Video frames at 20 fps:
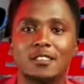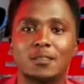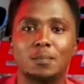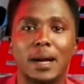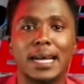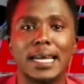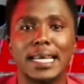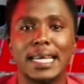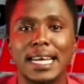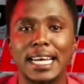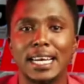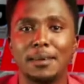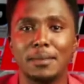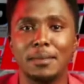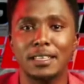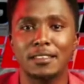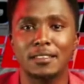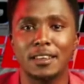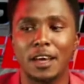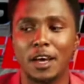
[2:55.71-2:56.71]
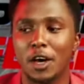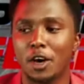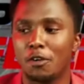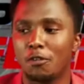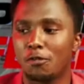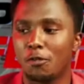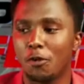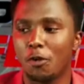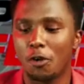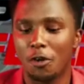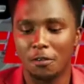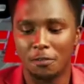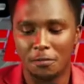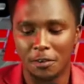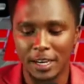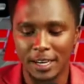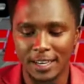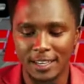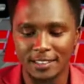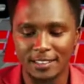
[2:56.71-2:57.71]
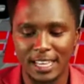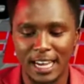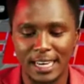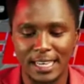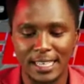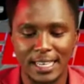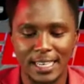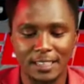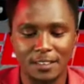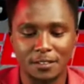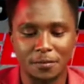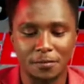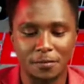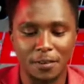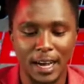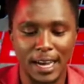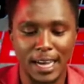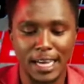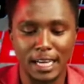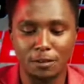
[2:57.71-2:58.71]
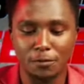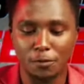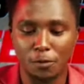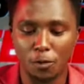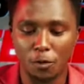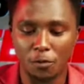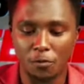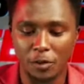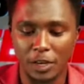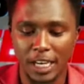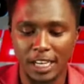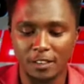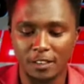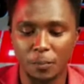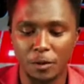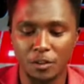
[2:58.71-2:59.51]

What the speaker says: spending limits for various candidates vying for various